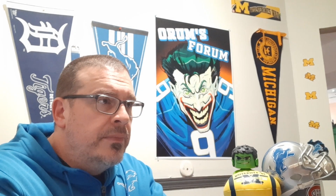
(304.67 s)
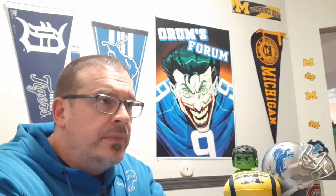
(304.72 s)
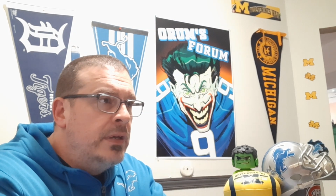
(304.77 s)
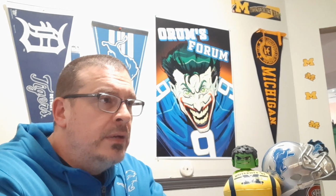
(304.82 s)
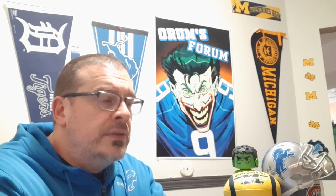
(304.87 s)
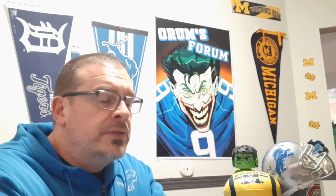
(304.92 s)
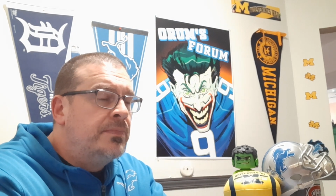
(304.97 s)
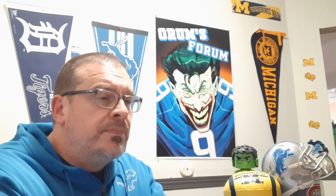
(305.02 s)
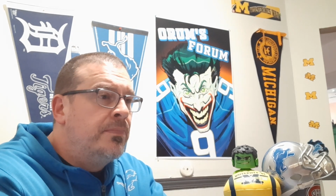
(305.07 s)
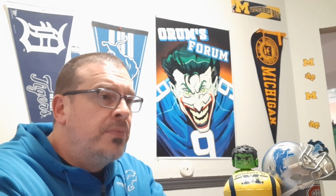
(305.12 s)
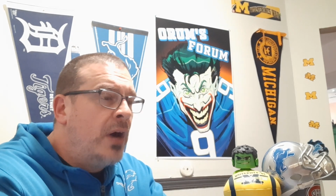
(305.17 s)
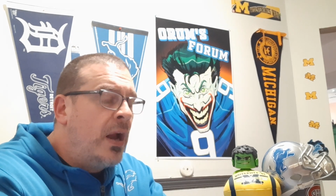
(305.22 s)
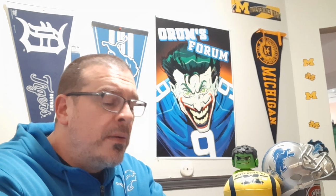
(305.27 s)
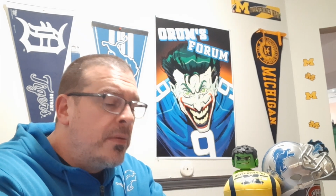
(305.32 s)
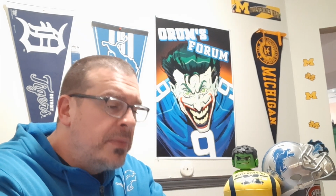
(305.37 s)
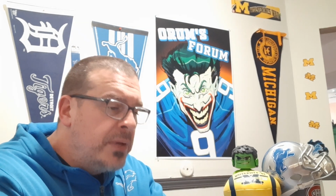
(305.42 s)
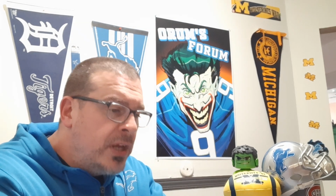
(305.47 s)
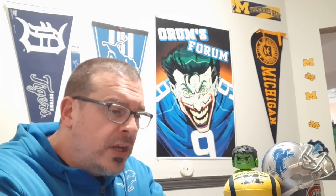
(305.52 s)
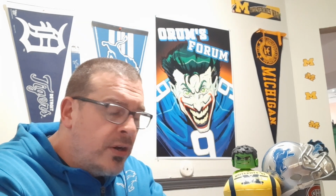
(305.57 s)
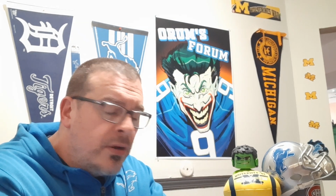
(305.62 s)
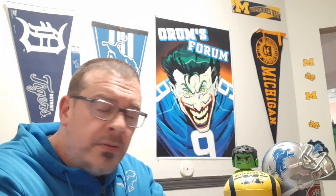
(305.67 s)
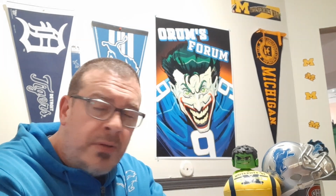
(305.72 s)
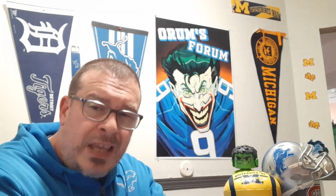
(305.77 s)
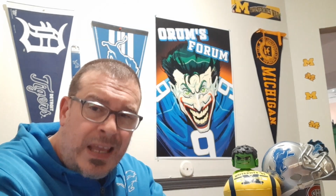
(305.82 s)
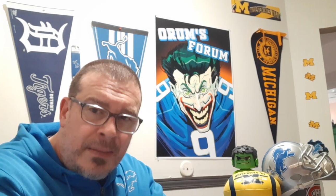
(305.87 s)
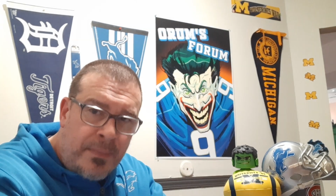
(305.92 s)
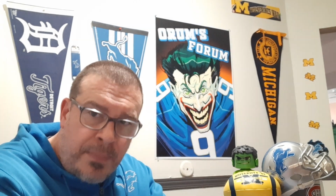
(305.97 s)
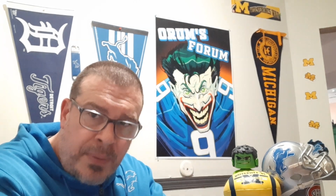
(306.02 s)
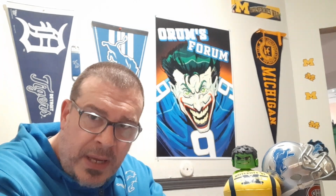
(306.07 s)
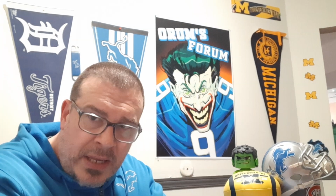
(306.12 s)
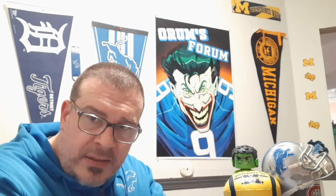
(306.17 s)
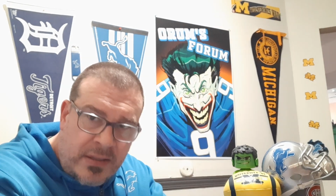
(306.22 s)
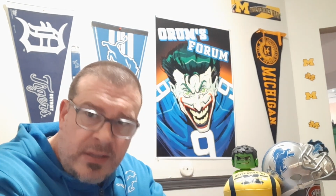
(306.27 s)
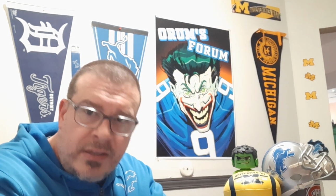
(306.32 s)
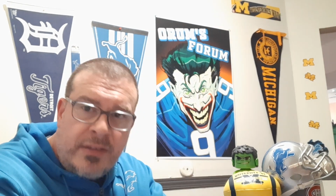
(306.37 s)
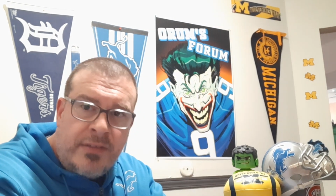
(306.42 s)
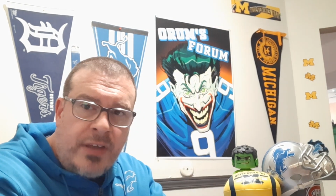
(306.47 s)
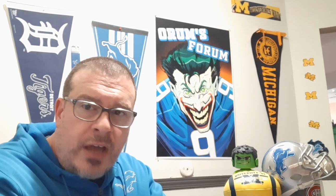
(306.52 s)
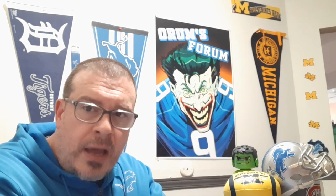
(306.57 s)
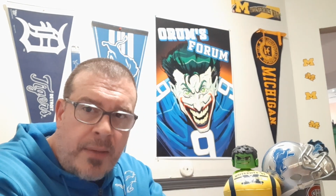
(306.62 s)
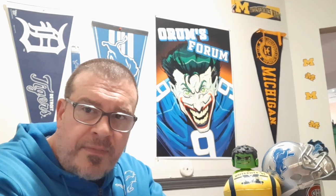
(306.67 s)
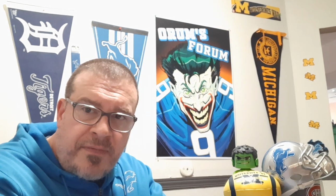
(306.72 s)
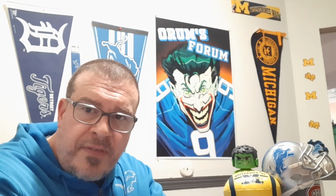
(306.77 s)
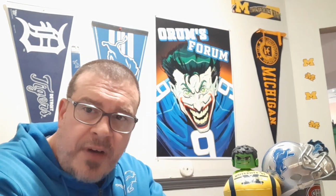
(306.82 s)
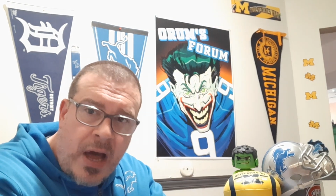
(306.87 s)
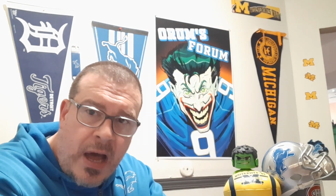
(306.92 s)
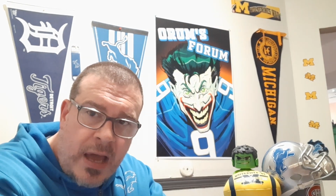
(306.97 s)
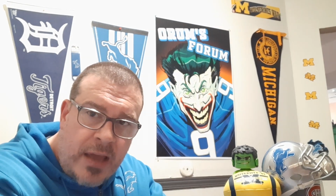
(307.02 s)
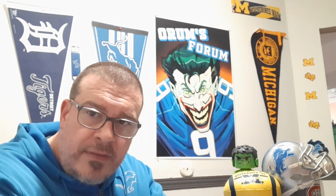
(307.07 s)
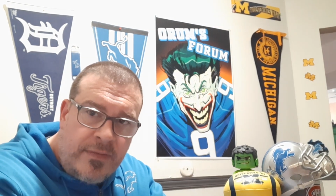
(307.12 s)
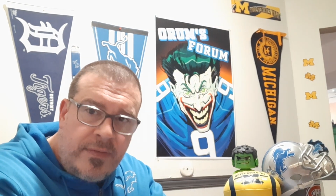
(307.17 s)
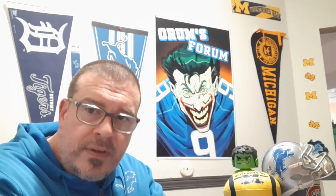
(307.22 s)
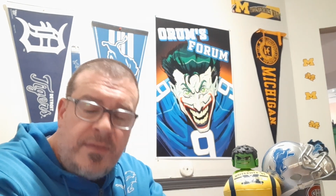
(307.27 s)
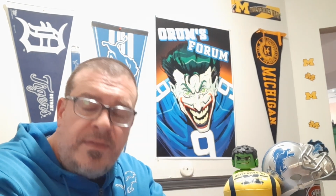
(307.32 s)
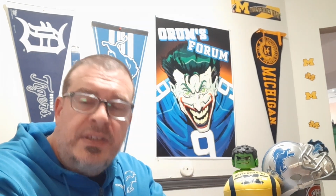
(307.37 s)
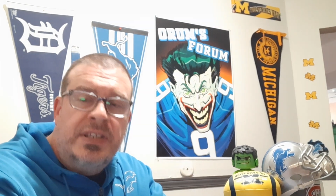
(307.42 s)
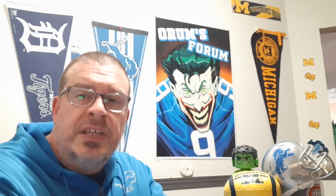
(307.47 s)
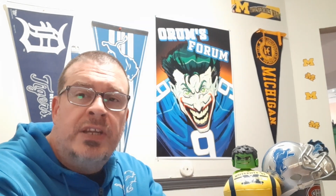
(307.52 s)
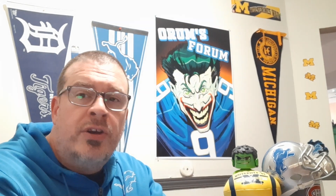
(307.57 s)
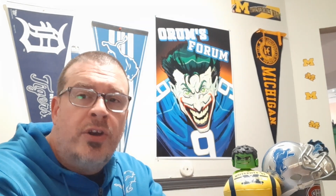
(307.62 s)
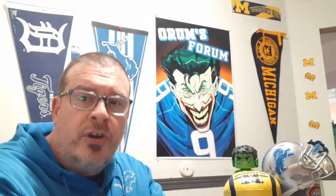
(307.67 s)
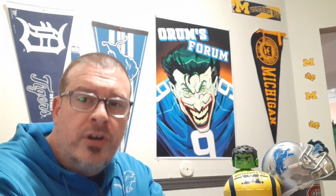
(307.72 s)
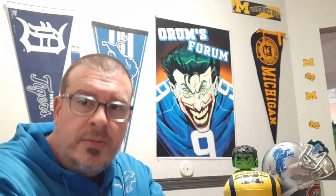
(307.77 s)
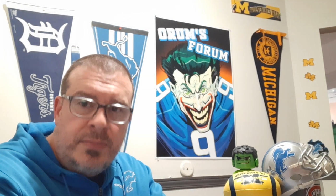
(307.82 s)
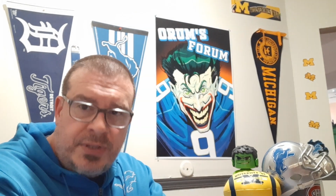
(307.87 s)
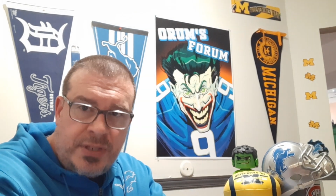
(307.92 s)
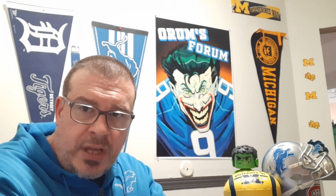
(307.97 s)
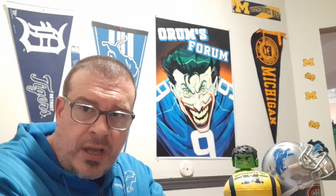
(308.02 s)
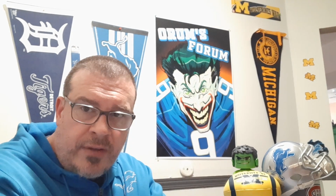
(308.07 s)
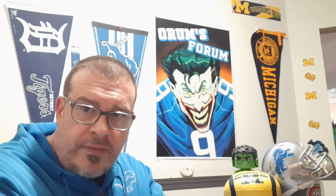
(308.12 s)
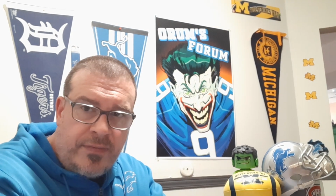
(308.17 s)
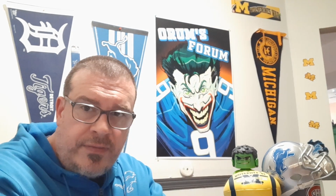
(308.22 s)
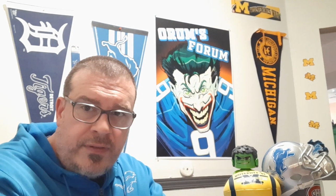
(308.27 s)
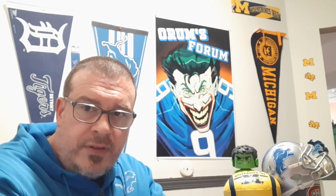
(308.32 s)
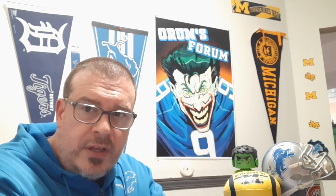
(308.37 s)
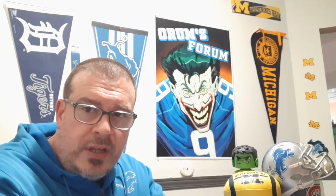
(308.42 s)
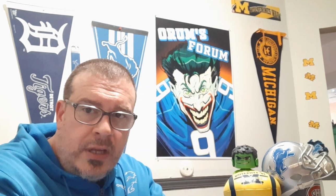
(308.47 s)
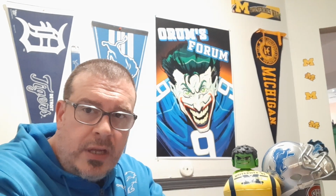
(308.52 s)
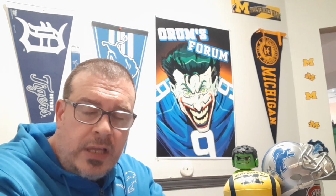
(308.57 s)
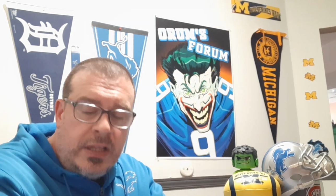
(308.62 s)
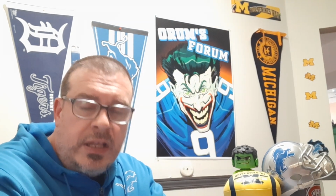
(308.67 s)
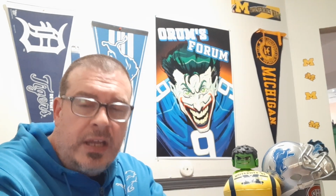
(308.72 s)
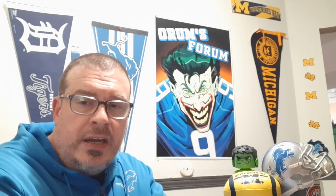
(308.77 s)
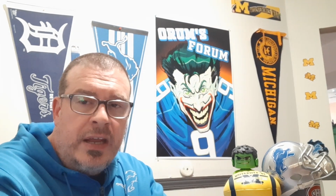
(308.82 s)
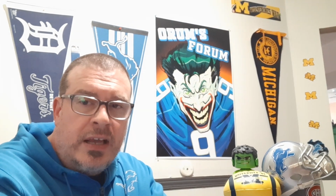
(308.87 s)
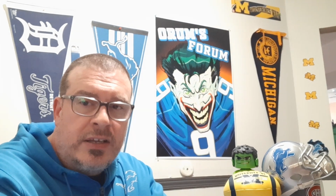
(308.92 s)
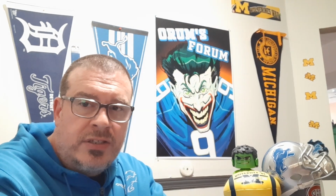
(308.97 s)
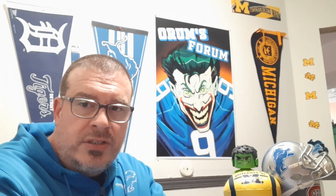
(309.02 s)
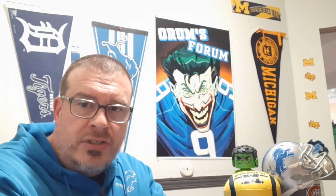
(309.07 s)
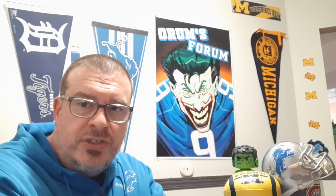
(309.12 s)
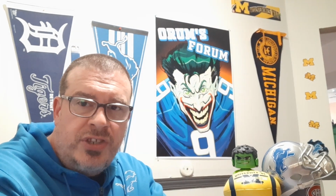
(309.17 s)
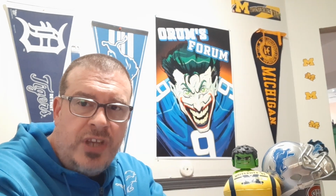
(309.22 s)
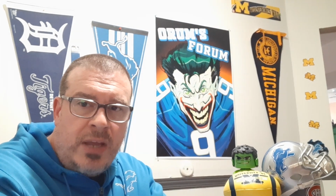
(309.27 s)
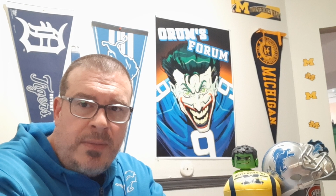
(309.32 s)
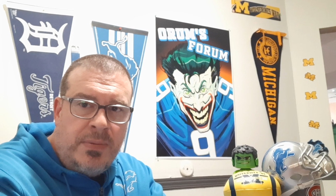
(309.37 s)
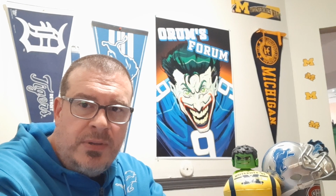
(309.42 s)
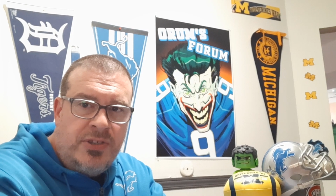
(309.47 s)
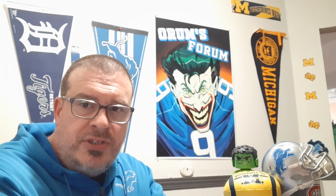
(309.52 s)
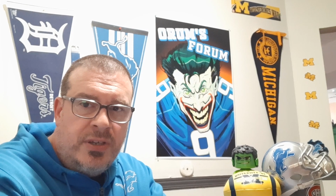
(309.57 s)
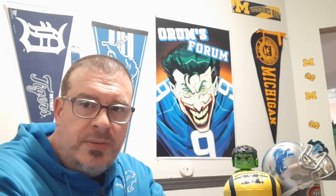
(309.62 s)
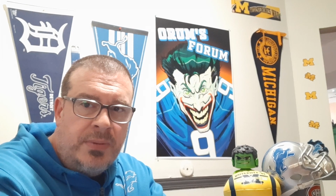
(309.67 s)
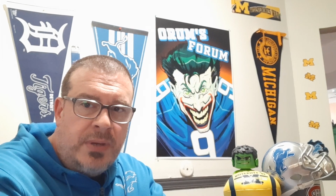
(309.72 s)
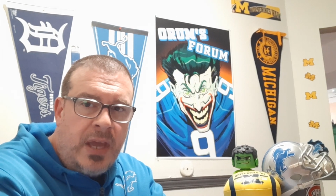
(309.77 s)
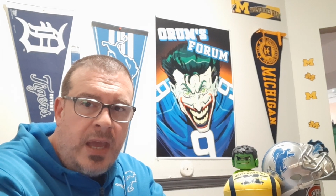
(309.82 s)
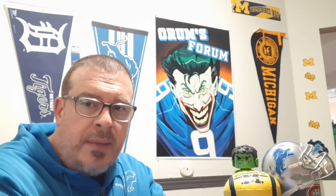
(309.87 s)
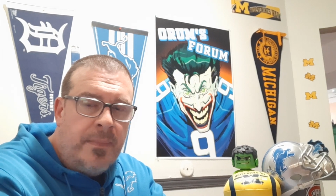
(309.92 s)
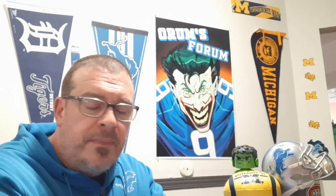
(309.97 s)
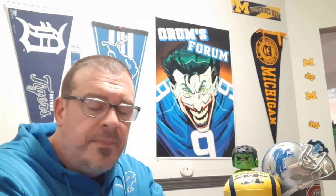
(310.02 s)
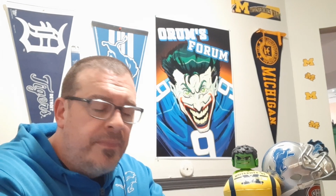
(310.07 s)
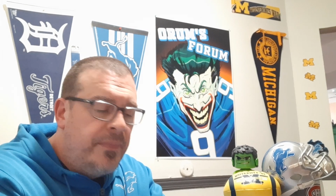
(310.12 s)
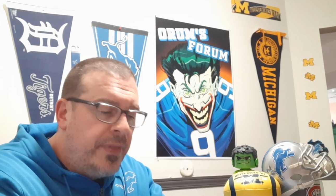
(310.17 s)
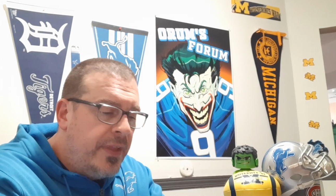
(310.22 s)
He was probably going to get picked in the top five if he didn't hurt himself in that national championship game.